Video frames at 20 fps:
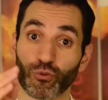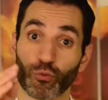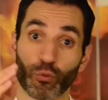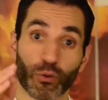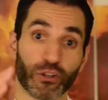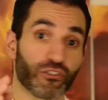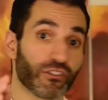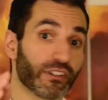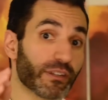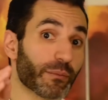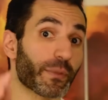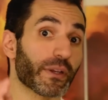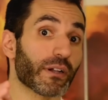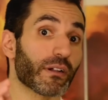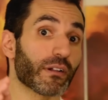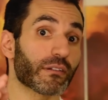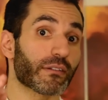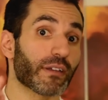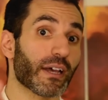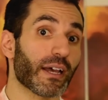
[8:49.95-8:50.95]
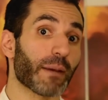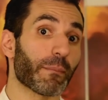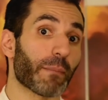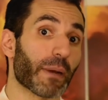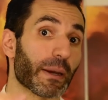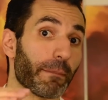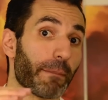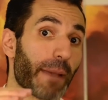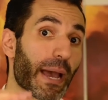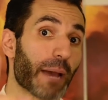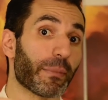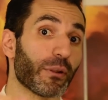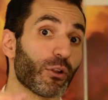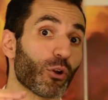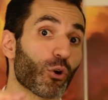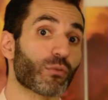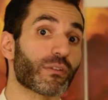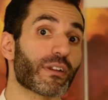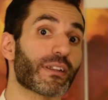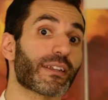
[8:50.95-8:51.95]
originally built by
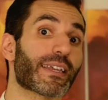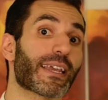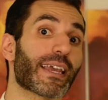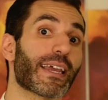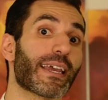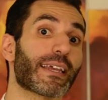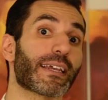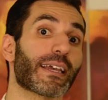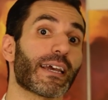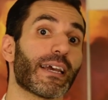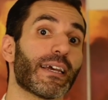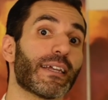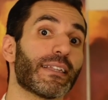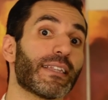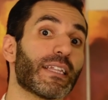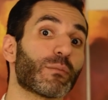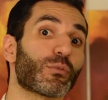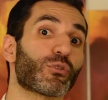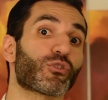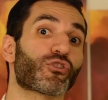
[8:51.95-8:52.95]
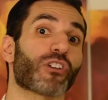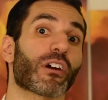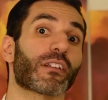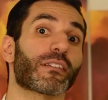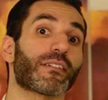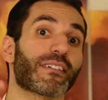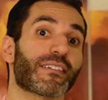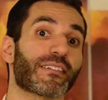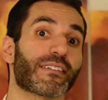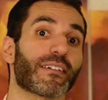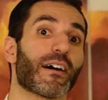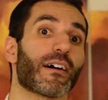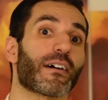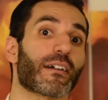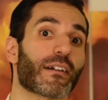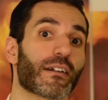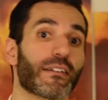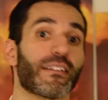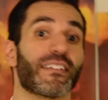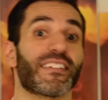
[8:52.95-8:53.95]
Babylonian king
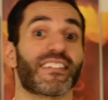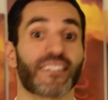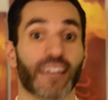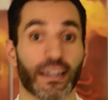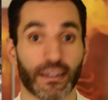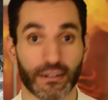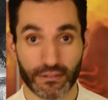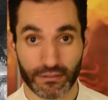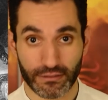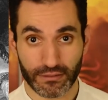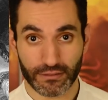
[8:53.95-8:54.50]
Nebuchadnezzar II.